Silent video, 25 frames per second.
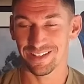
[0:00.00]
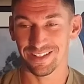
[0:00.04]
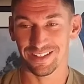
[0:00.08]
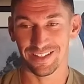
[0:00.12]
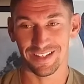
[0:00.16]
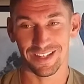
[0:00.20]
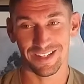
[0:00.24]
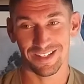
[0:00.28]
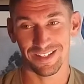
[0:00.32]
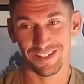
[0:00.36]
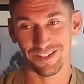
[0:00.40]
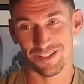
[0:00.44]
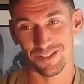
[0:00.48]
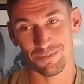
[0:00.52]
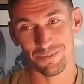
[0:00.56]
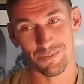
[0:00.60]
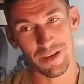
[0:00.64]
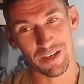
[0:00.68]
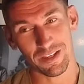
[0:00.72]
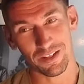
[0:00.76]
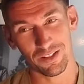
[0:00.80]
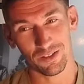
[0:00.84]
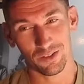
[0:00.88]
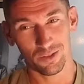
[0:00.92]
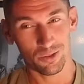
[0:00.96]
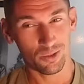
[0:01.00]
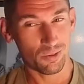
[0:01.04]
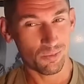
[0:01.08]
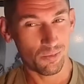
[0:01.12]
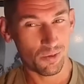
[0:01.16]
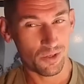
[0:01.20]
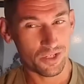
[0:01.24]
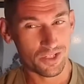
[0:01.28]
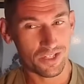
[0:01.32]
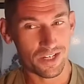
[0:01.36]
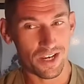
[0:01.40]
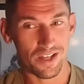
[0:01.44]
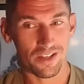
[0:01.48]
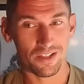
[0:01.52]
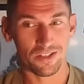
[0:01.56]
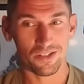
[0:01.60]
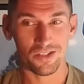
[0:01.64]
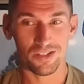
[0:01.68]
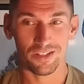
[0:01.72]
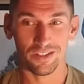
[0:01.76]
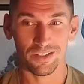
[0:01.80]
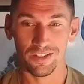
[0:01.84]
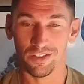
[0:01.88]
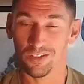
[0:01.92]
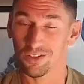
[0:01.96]
again, just making it a little more
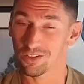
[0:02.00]
challenging.